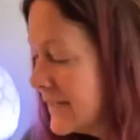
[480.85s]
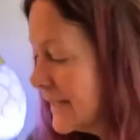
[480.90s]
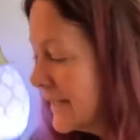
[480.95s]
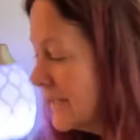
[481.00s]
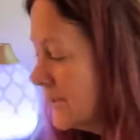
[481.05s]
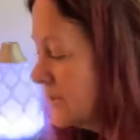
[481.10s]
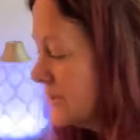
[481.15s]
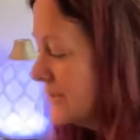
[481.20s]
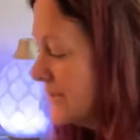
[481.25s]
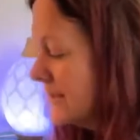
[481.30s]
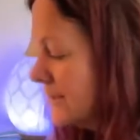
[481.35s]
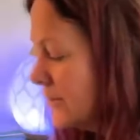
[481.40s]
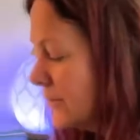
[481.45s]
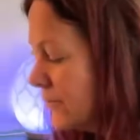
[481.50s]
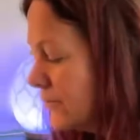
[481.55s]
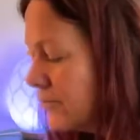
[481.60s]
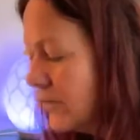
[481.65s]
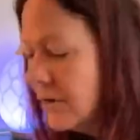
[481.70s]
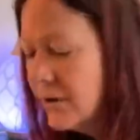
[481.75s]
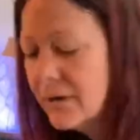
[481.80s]
like here's a little
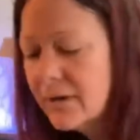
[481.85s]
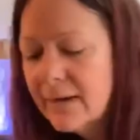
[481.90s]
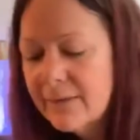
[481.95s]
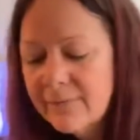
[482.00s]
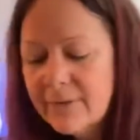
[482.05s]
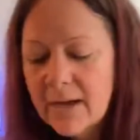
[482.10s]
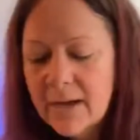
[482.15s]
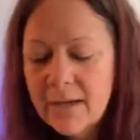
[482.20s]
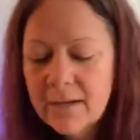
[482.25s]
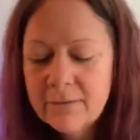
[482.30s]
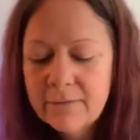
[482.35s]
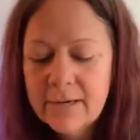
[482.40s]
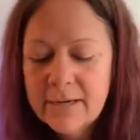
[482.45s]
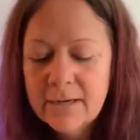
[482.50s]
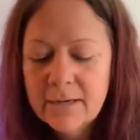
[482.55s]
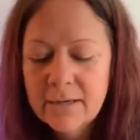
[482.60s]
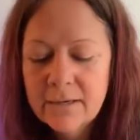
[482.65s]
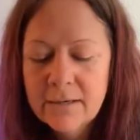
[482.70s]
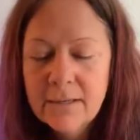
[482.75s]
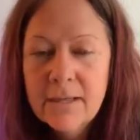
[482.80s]
roller I've got right
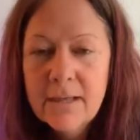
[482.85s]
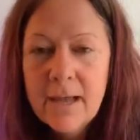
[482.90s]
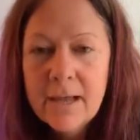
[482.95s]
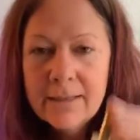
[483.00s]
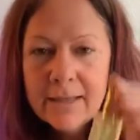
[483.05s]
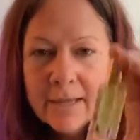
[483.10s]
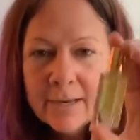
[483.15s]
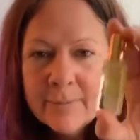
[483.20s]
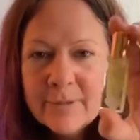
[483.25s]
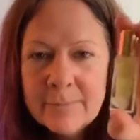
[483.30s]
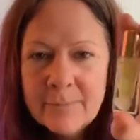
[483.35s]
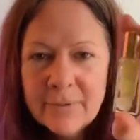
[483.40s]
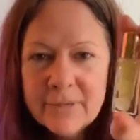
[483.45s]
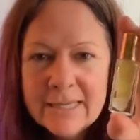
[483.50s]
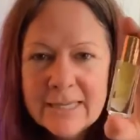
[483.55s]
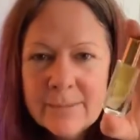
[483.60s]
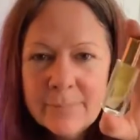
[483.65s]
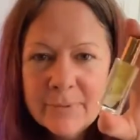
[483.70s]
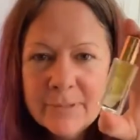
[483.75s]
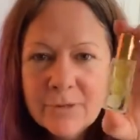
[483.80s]
here. A lot of people
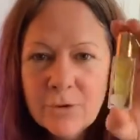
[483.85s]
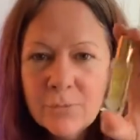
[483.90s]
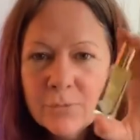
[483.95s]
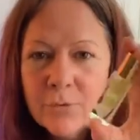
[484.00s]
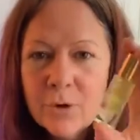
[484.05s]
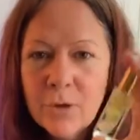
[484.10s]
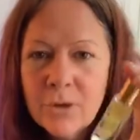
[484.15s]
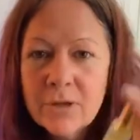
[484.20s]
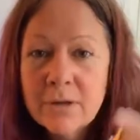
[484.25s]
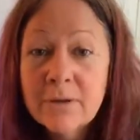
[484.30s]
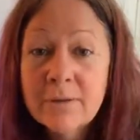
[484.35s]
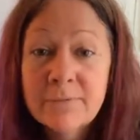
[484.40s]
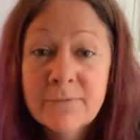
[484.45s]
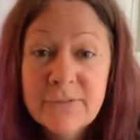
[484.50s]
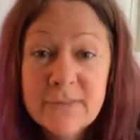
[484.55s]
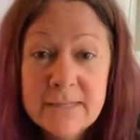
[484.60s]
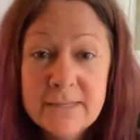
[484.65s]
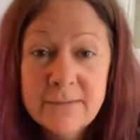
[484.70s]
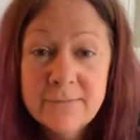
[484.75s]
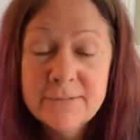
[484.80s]
keep a little roller of
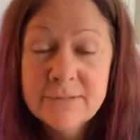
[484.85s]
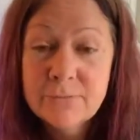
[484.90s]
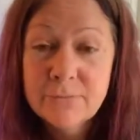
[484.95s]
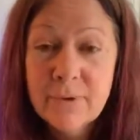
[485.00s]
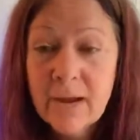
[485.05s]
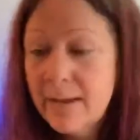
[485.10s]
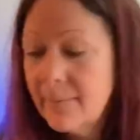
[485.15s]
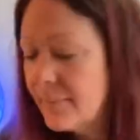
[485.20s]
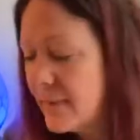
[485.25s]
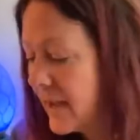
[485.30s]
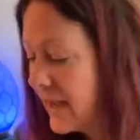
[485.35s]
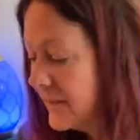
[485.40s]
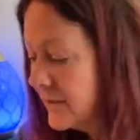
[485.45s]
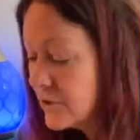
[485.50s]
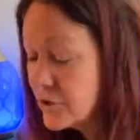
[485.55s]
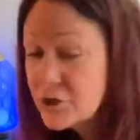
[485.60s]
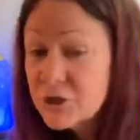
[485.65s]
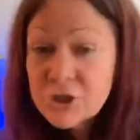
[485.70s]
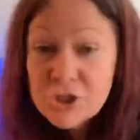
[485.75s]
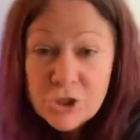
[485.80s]
Thieves right by
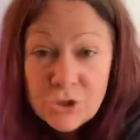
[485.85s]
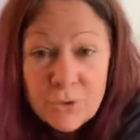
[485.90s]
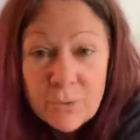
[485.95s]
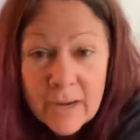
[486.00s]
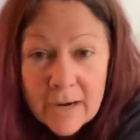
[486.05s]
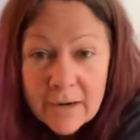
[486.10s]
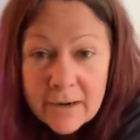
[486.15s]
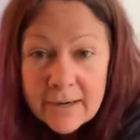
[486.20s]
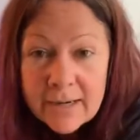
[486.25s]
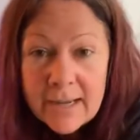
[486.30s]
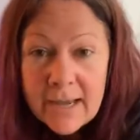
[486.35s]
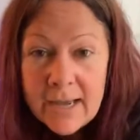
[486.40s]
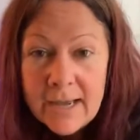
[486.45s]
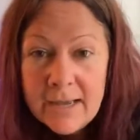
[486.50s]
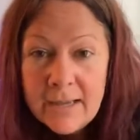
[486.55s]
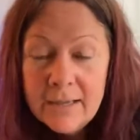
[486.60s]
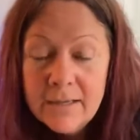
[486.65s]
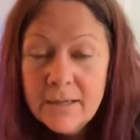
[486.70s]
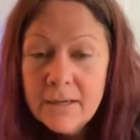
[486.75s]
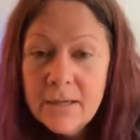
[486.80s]
their shoe
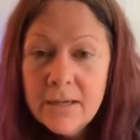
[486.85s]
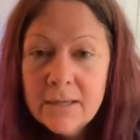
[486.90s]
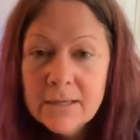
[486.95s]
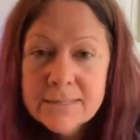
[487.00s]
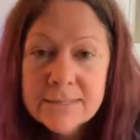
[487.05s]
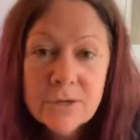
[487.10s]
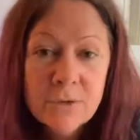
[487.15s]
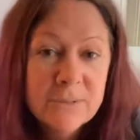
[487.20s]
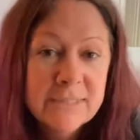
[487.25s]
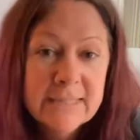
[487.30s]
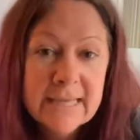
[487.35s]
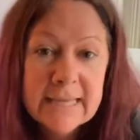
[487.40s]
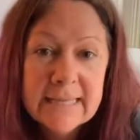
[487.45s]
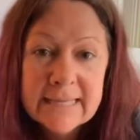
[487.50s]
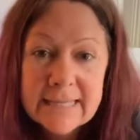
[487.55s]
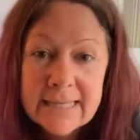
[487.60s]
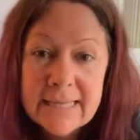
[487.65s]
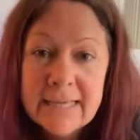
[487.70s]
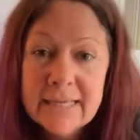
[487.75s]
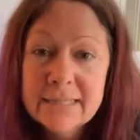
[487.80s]
area. So it's
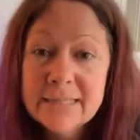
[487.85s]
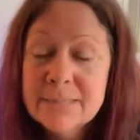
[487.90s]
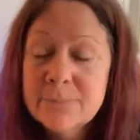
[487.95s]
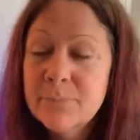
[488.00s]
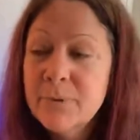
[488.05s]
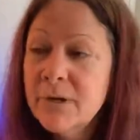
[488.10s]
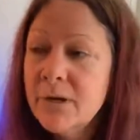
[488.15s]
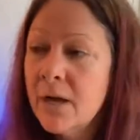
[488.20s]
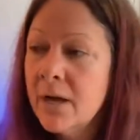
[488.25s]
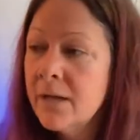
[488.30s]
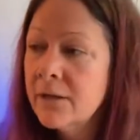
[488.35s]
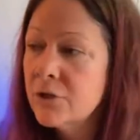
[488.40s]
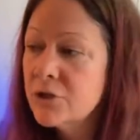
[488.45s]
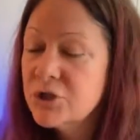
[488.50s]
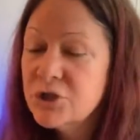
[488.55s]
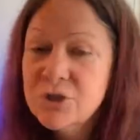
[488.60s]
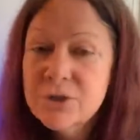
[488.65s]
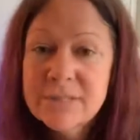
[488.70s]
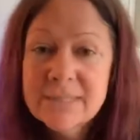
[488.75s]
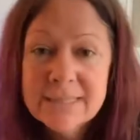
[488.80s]
like, kids, put on your
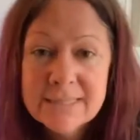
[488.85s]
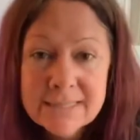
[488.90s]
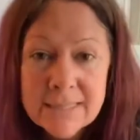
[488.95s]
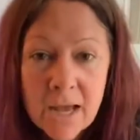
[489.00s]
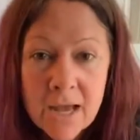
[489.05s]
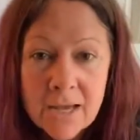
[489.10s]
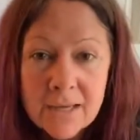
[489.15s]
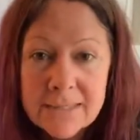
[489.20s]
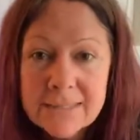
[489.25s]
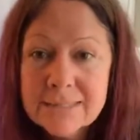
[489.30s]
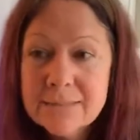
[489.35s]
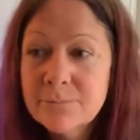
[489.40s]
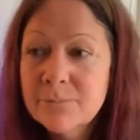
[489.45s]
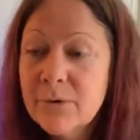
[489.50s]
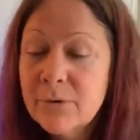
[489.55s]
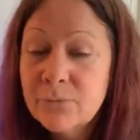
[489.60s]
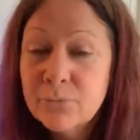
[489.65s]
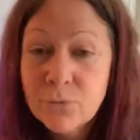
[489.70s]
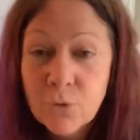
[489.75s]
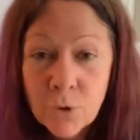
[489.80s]
shoes and socks,
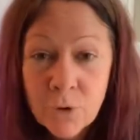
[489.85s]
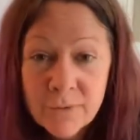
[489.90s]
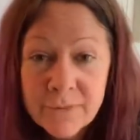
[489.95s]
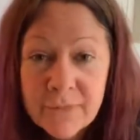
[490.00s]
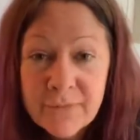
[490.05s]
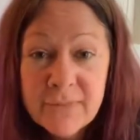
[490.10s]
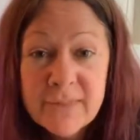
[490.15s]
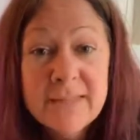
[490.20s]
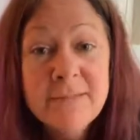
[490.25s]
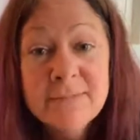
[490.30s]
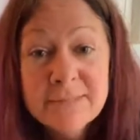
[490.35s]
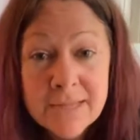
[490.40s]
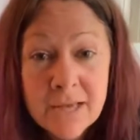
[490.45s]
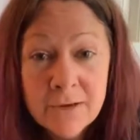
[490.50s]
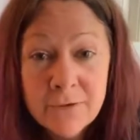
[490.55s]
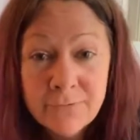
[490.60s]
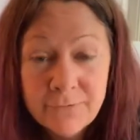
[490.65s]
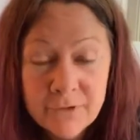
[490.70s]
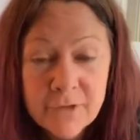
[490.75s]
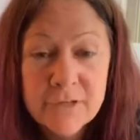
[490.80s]
but roll the Thieves
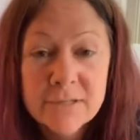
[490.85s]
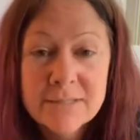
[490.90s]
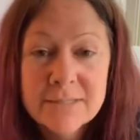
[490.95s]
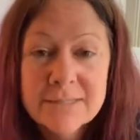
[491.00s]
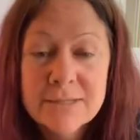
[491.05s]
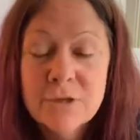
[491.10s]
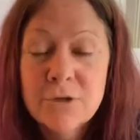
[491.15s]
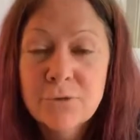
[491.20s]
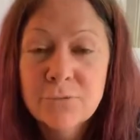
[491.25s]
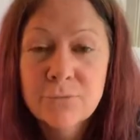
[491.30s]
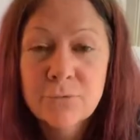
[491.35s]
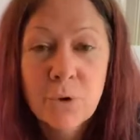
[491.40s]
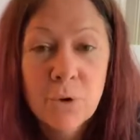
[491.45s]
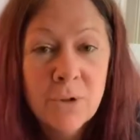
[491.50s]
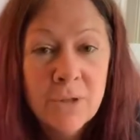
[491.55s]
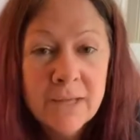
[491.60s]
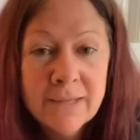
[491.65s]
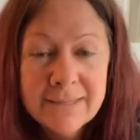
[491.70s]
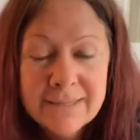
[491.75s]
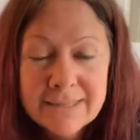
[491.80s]
on first. So you
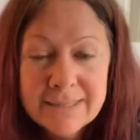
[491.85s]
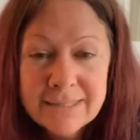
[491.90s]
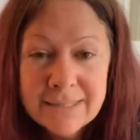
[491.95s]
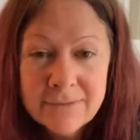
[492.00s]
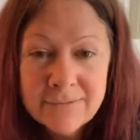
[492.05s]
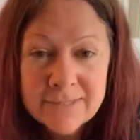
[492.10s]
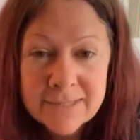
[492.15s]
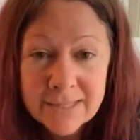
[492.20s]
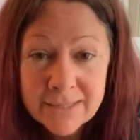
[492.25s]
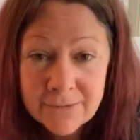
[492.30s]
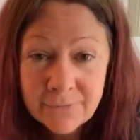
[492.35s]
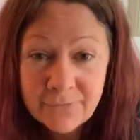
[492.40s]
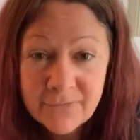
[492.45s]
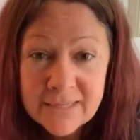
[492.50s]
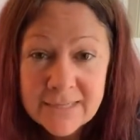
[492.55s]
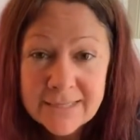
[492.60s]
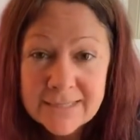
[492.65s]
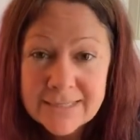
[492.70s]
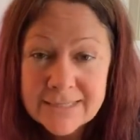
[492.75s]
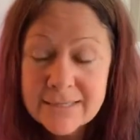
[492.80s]
roll the Thieves on the
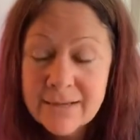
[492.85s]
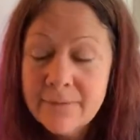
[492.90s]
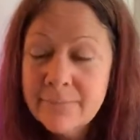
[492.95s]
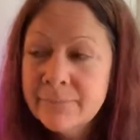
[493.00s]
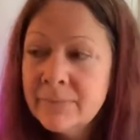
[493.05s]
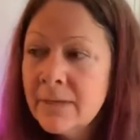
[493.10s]
feet,